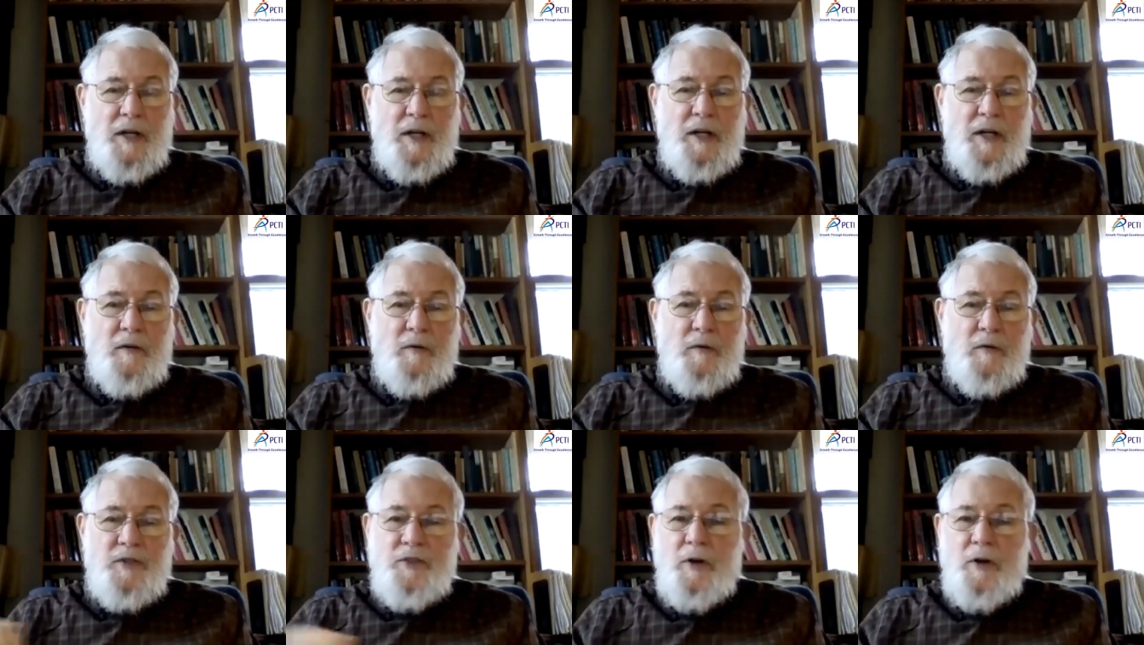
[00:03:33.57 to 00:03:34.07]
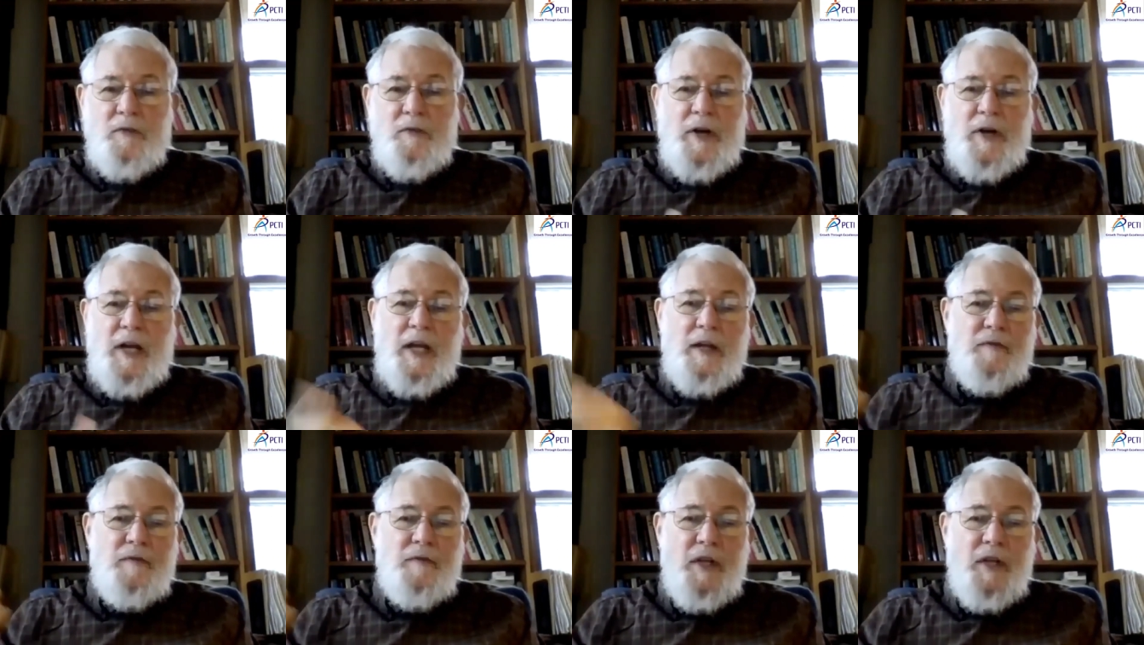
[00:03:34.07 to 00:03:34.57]
And so if
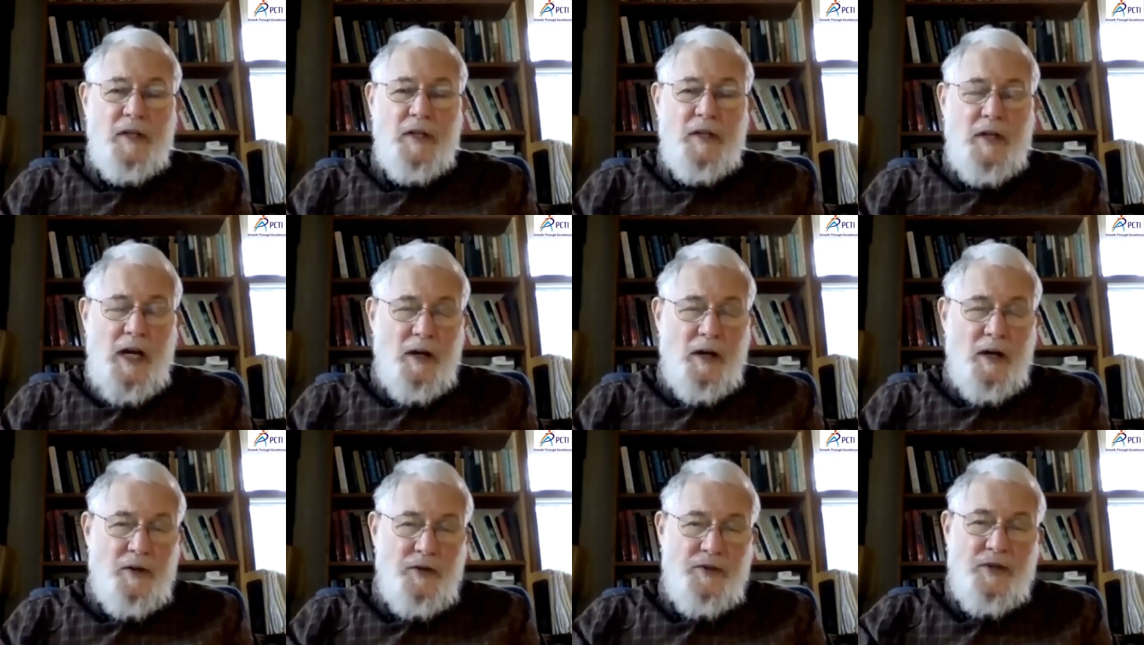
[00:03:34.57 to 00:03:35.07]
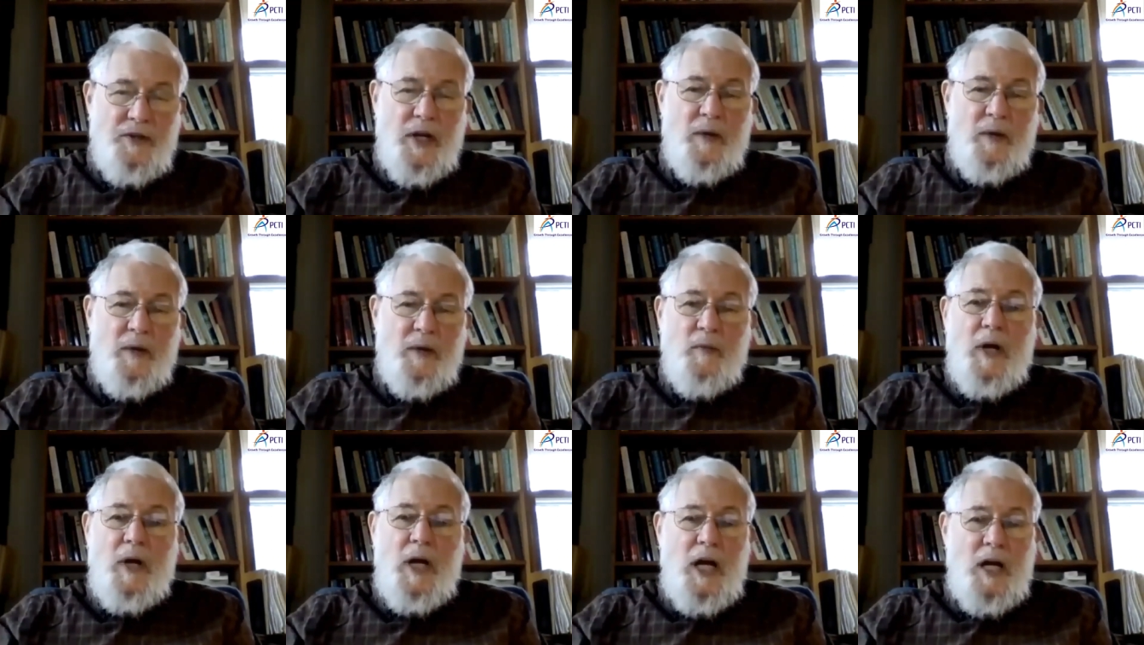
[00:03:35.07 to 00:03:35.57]
I have ten dollars,
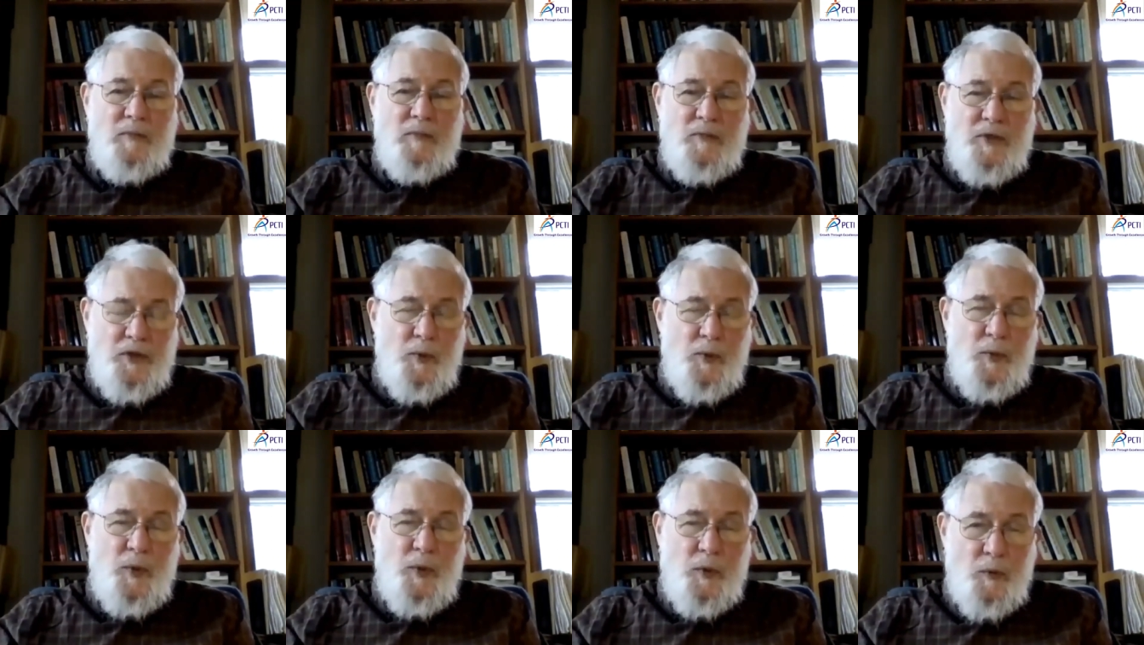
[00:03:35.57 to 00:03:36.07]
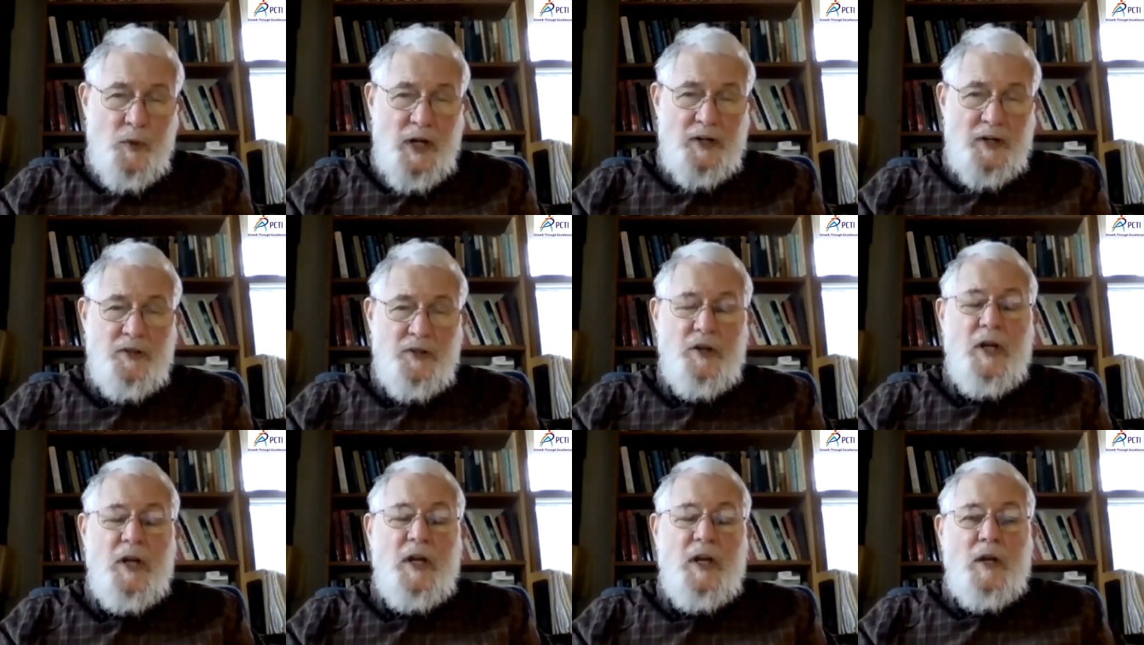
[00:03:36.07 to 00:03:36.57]
I'm I'm super
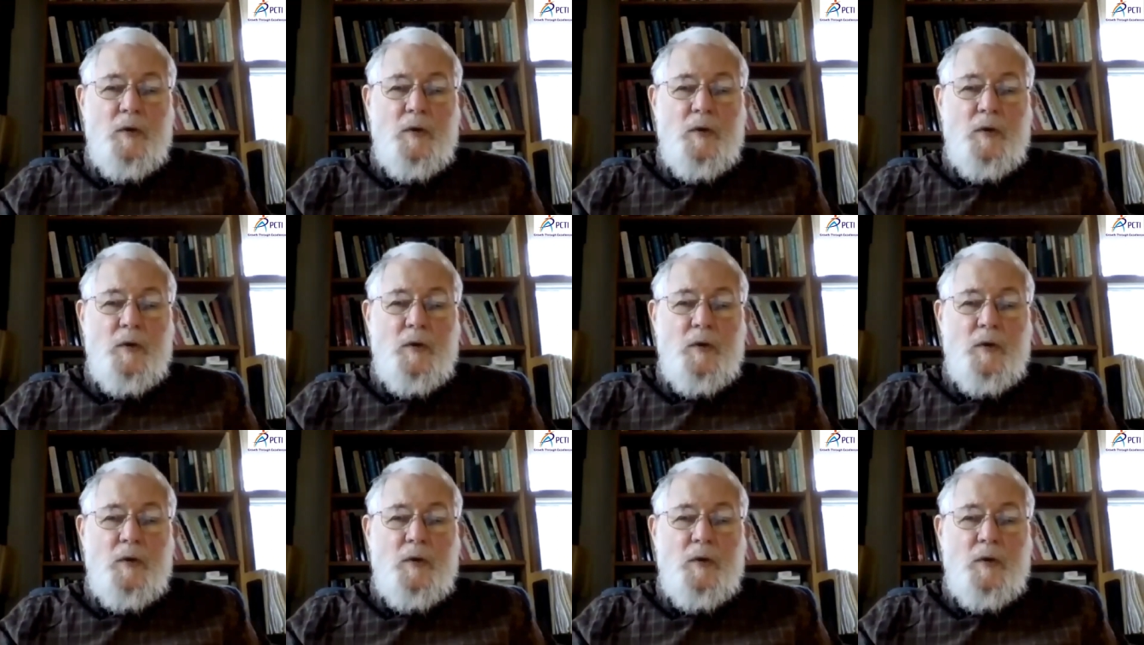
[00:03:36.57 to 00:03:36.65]
rich.